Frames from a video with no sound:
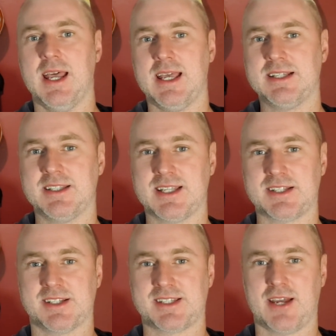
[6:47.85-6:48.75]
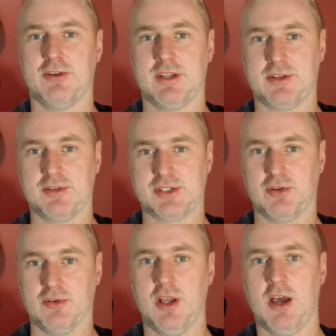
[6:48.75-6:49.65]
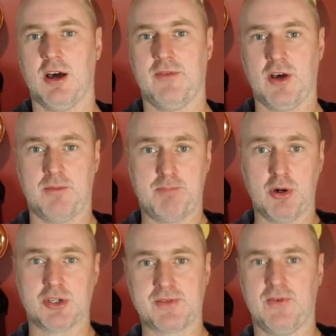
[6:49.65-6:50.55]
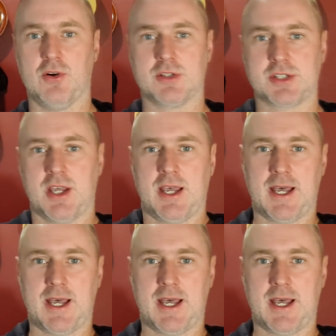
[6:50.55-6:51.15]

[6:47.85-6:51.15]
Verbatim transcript: isn't necessarily the result of a push force.